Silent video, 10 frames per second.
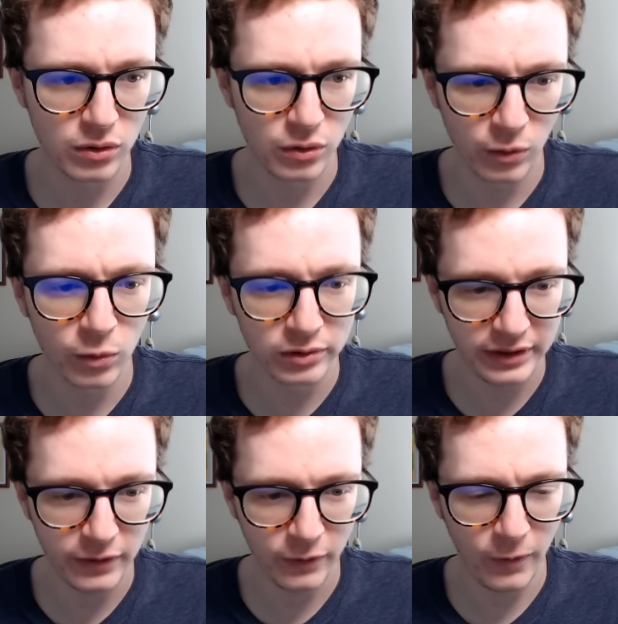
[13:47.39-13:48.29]

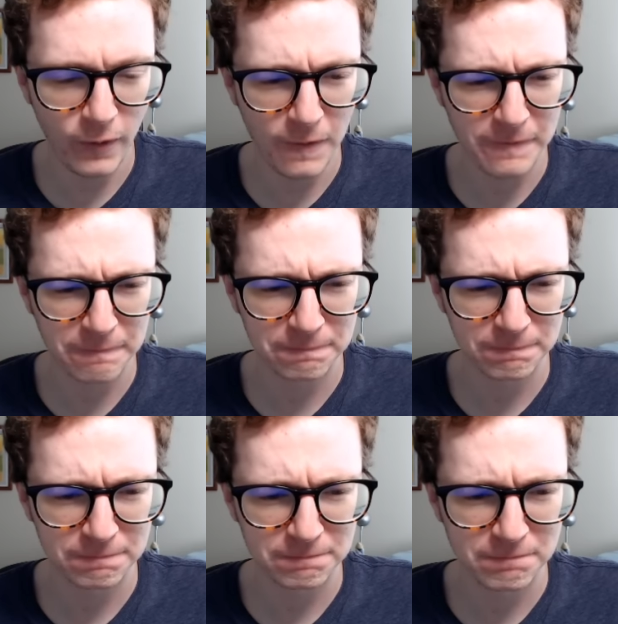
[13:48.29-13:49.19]
earlier
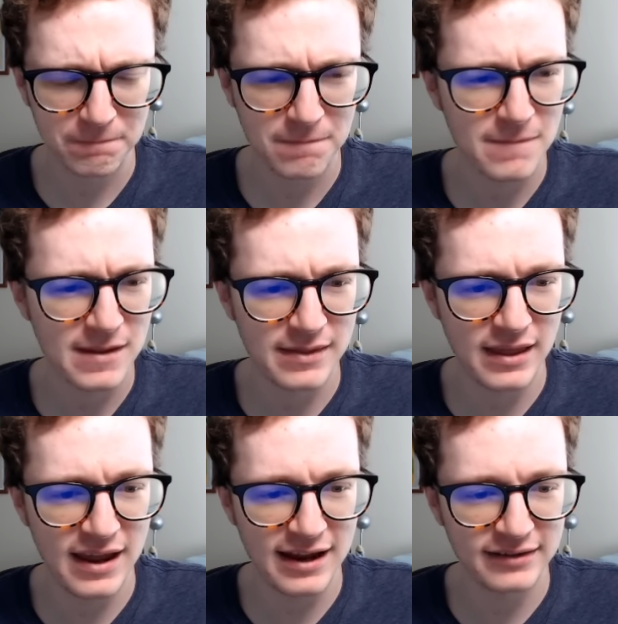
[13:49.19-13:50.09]

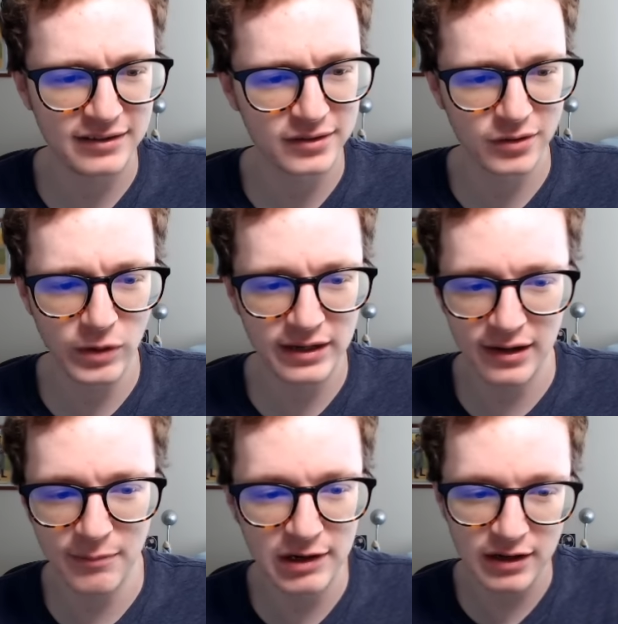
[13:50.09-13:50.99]
that,
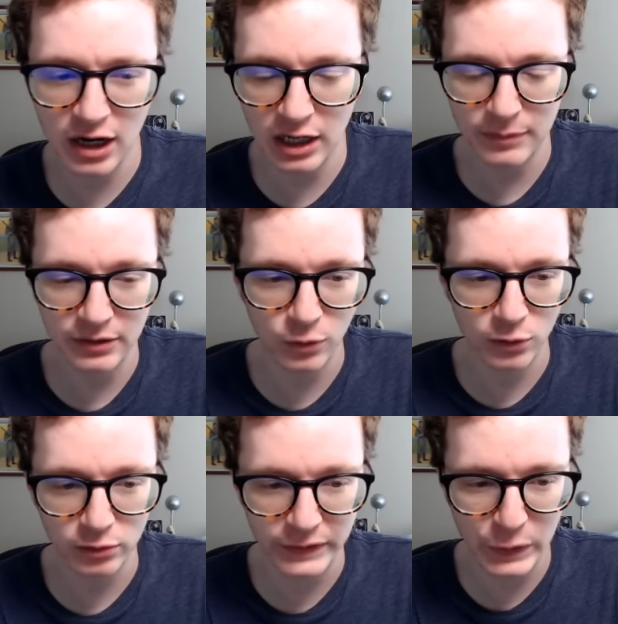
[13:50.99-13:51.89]
I made a comment
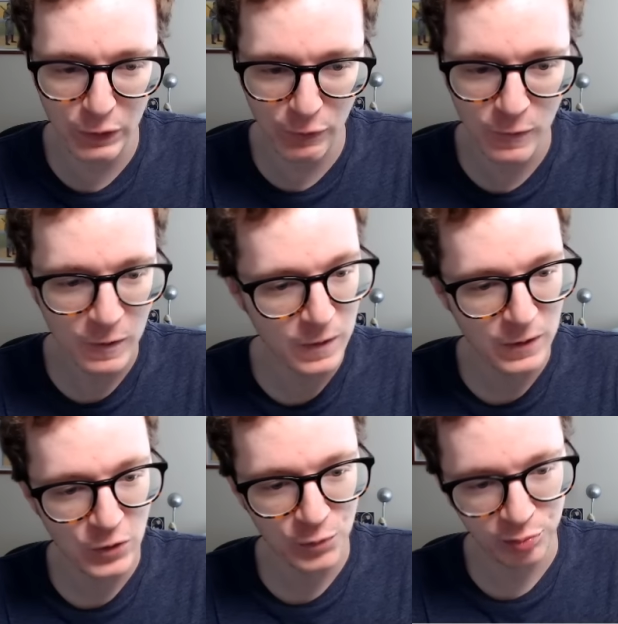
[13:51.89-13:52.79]
earlier,
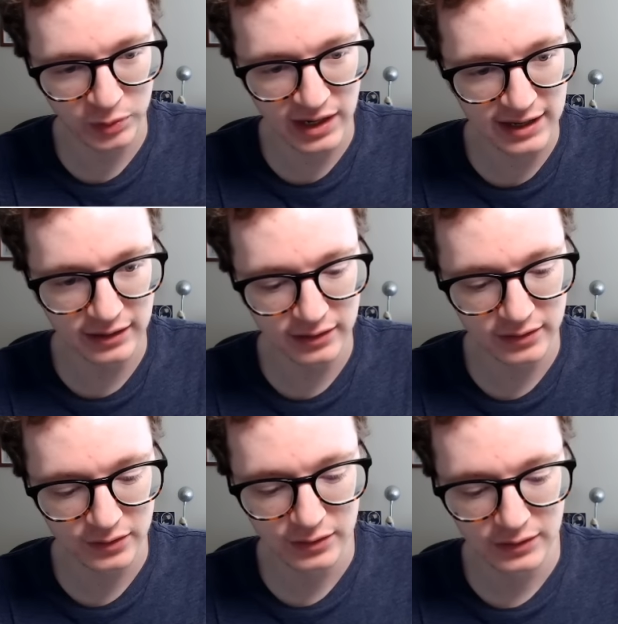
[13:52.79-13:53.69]

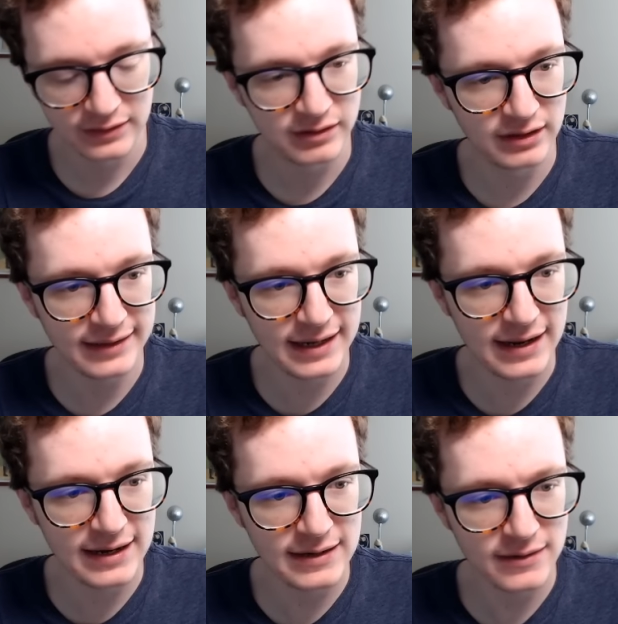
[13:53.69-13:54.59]
blank,
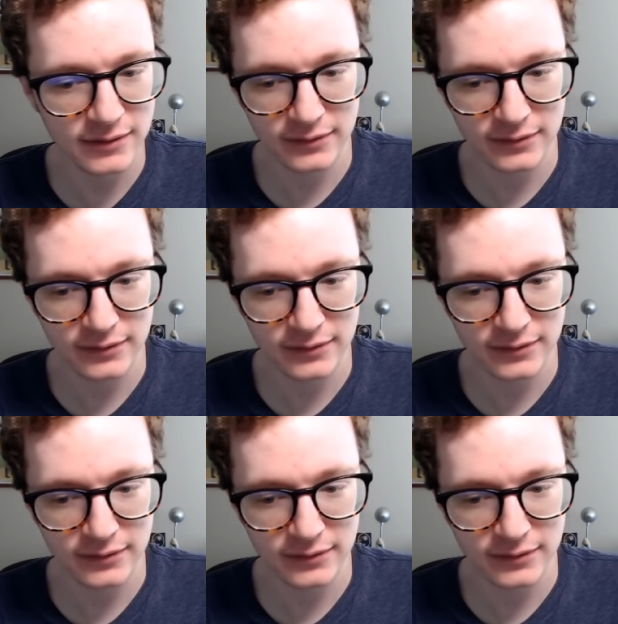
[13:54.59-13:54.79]
tonight,